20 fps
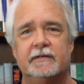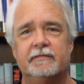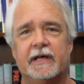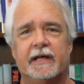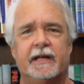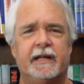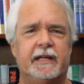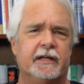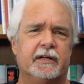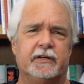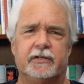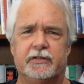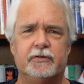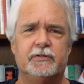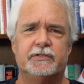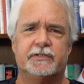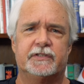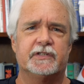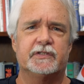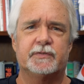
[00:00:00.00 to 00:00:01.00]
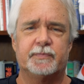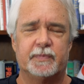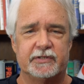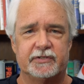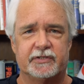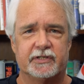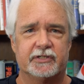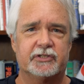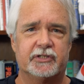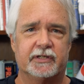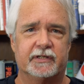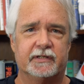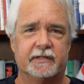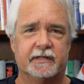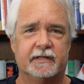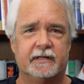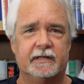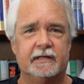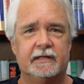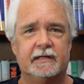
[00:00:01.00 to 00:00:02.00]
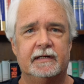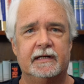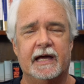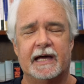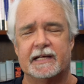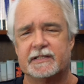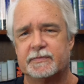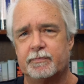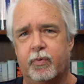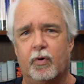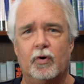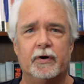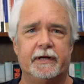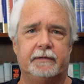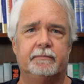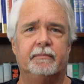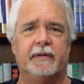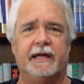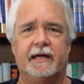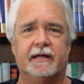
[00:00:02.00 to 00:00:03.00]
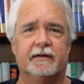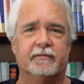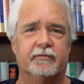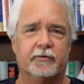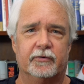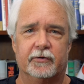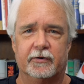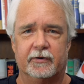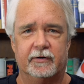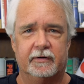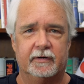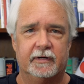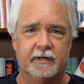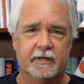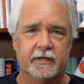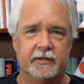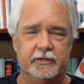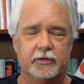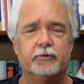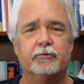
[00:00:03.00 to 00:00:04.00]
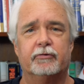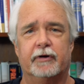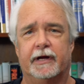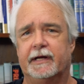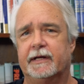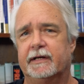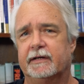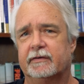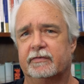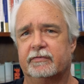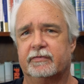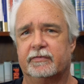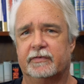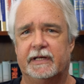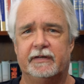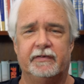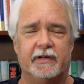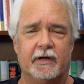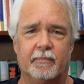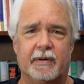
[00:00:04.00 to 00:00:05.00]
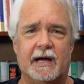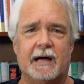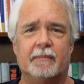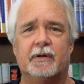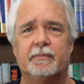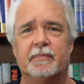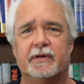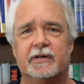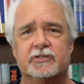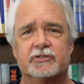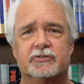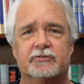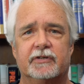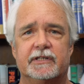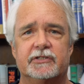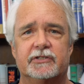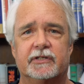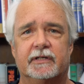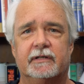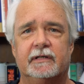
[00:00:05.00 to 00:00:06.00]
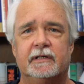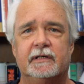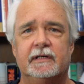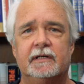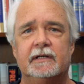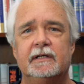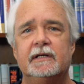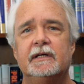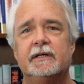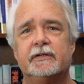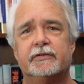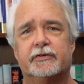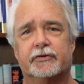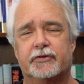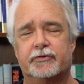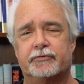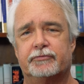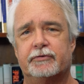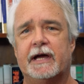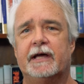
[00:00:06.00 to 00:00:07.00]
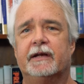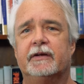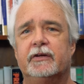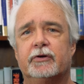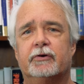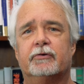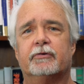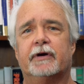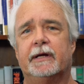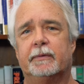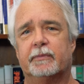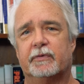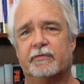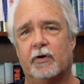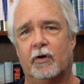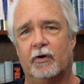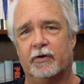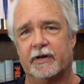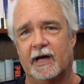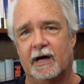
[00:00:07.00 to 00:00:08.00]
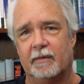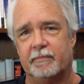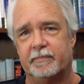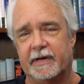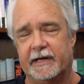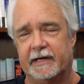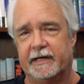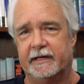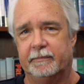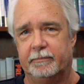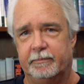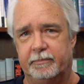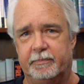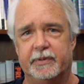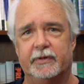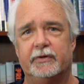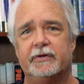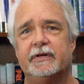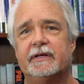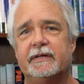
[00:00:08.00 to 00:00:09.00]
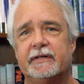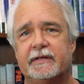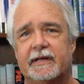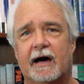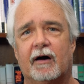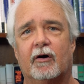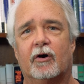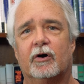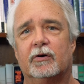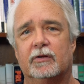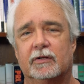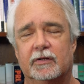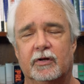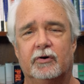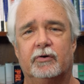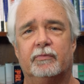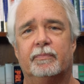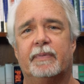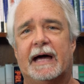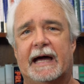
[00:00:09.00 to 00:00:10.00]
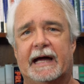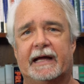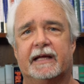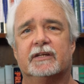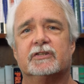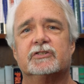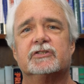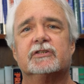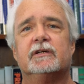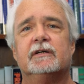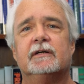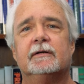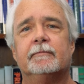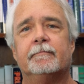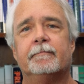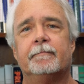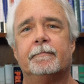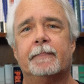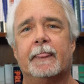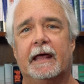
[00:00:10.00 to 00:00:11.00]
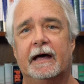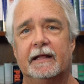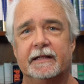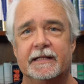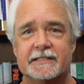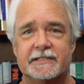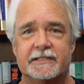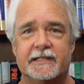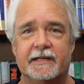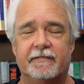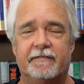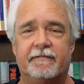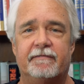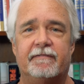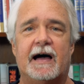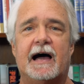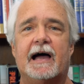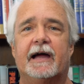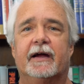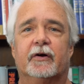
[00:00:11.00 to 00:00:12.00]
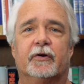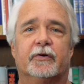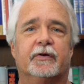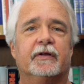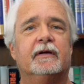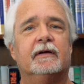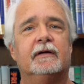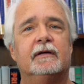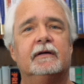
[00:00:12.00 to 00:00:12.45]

that he had used his position as point man for Ukraine in the Obama administration to threaten Ukraine with holding up a billion dollar loan package unless they fired